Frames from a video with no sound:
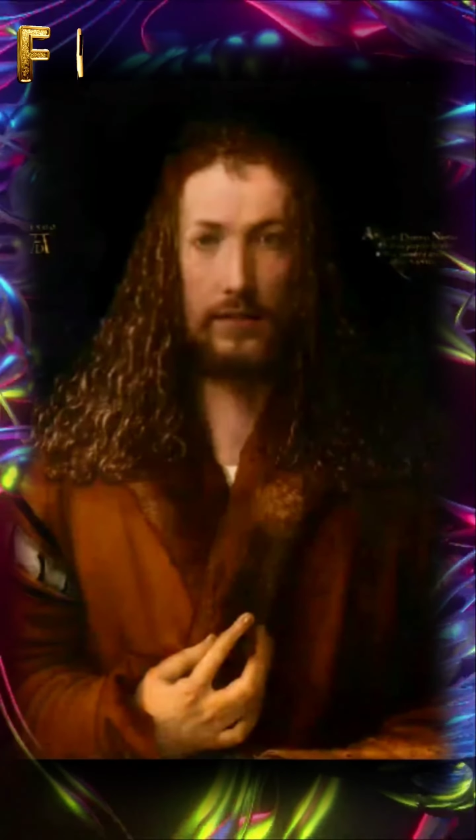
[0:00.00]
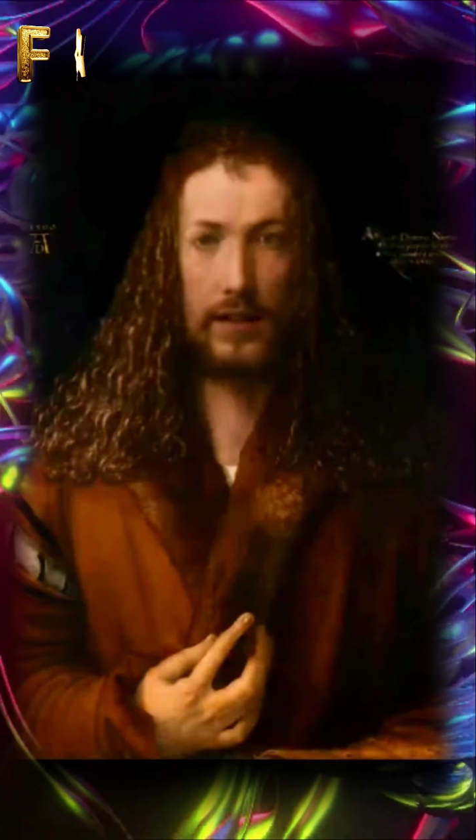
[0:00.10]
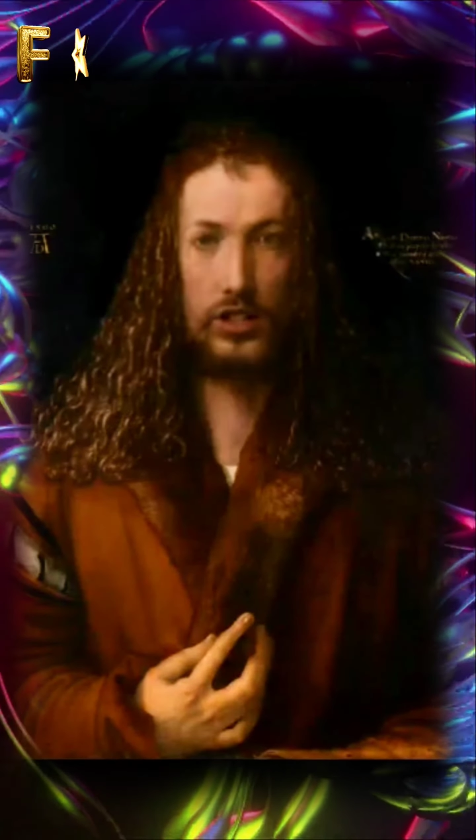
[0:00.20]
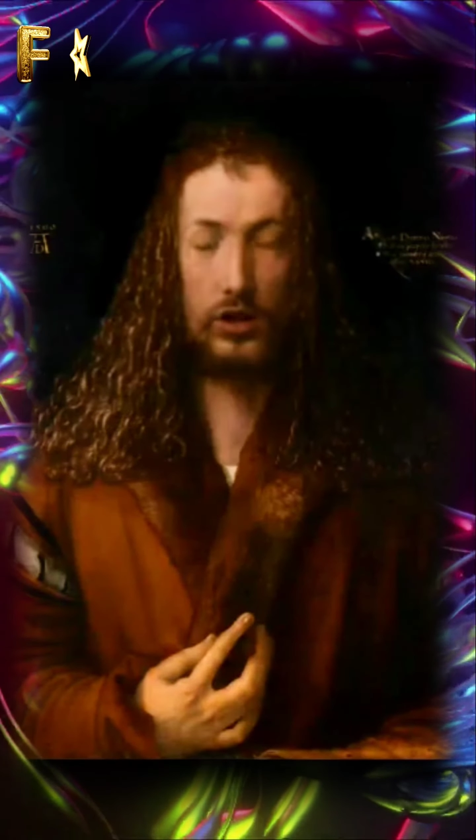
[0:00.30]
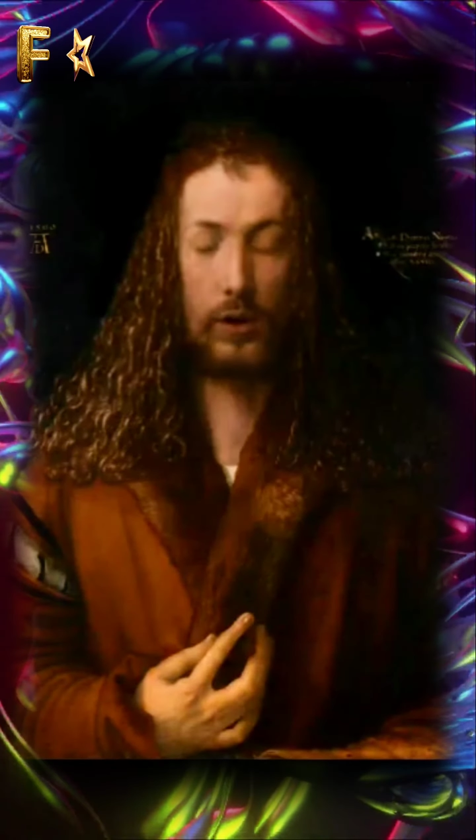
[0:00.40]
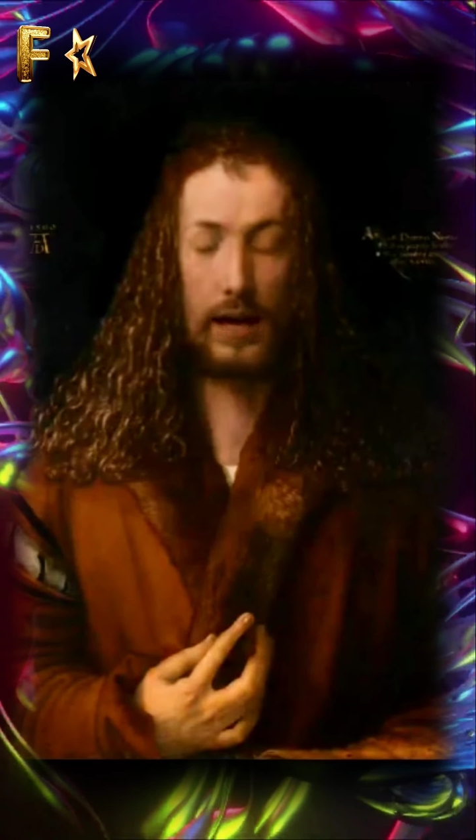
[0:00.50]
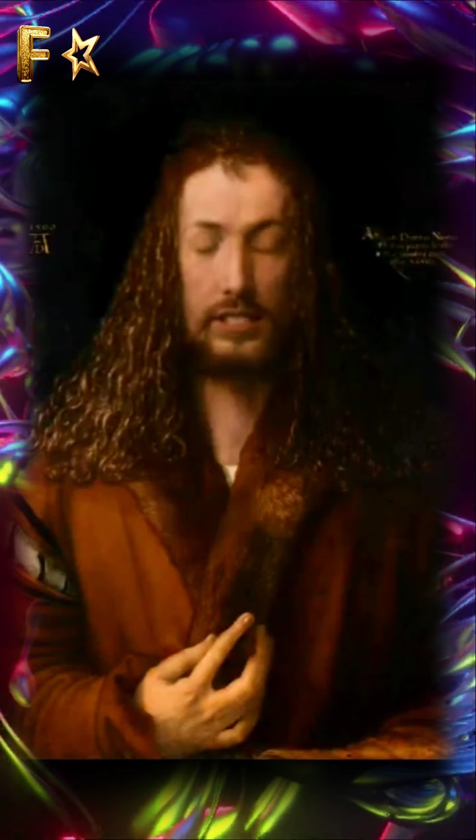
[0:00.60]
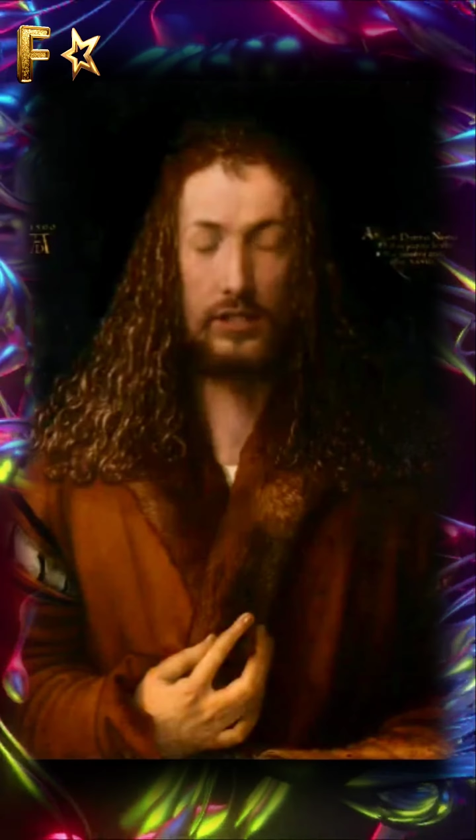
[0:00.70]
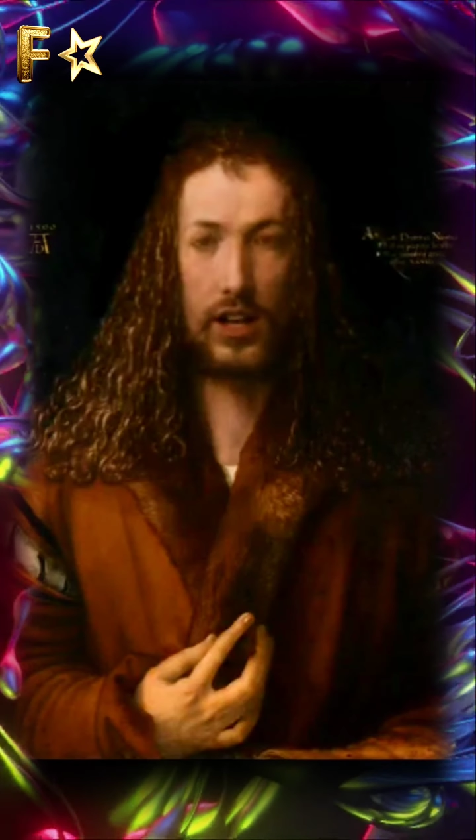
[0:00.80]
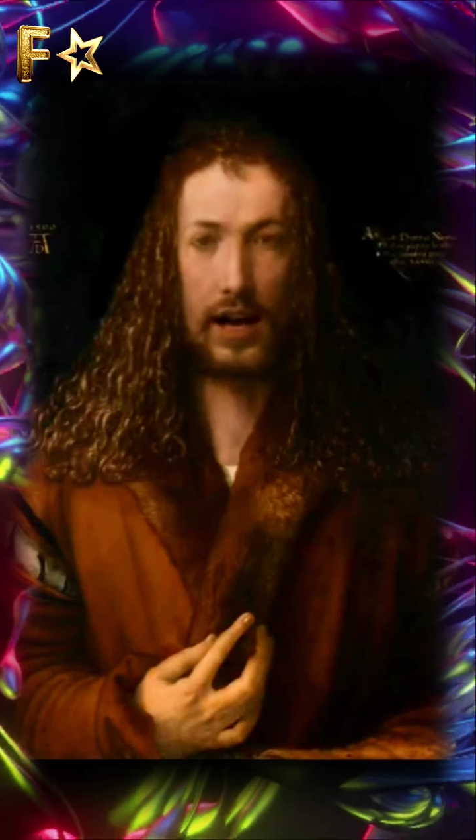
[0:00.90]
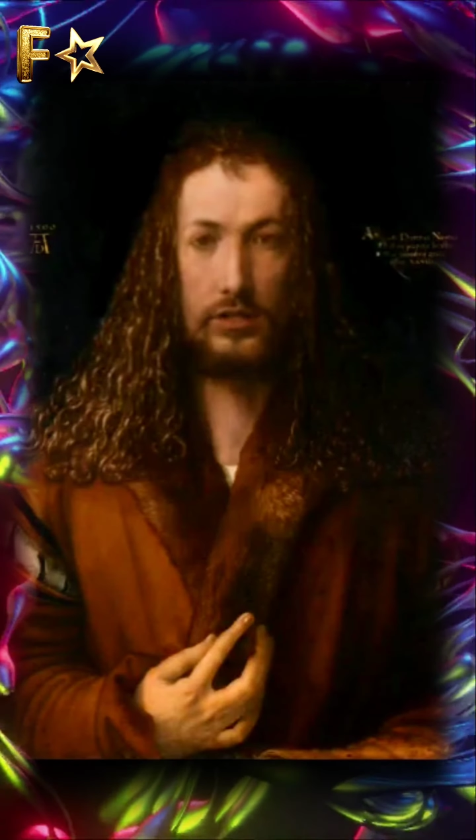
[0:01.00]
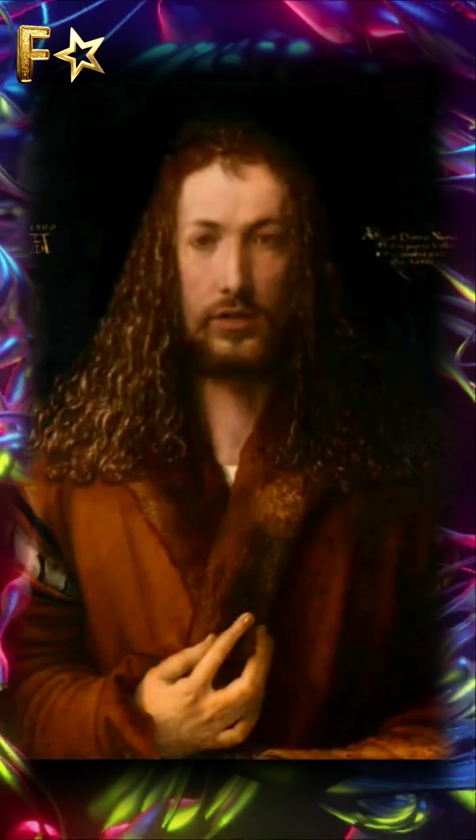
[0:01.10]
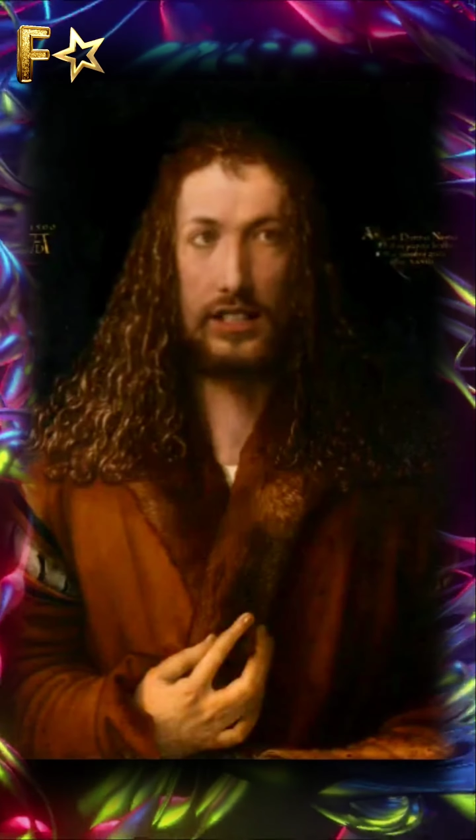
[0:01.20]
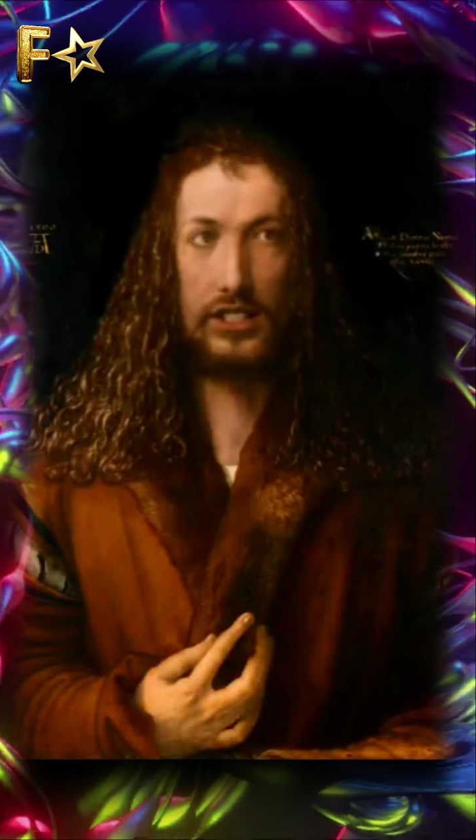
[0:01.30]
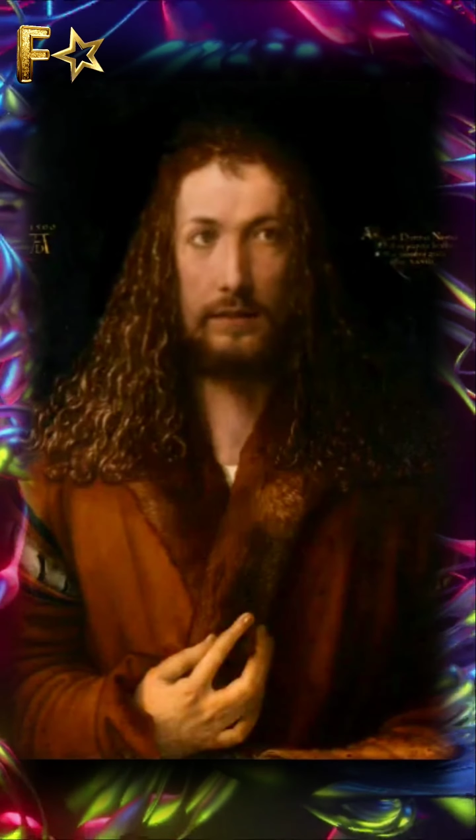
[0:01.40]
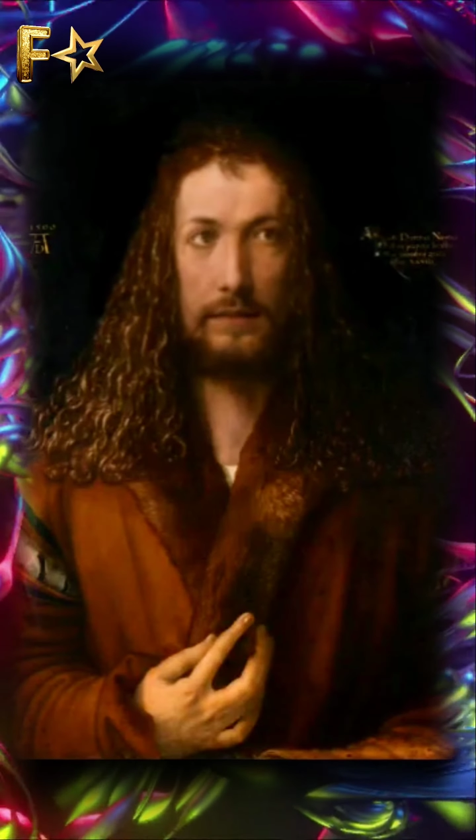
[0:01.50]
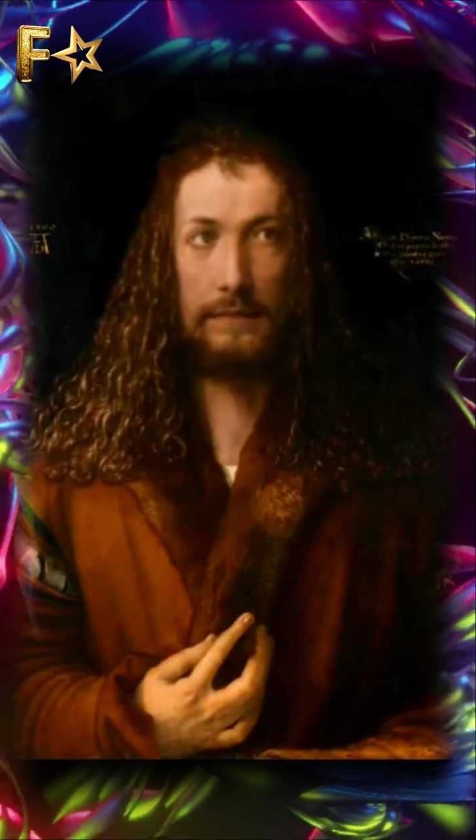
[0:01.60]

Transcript: the picture reads in translation,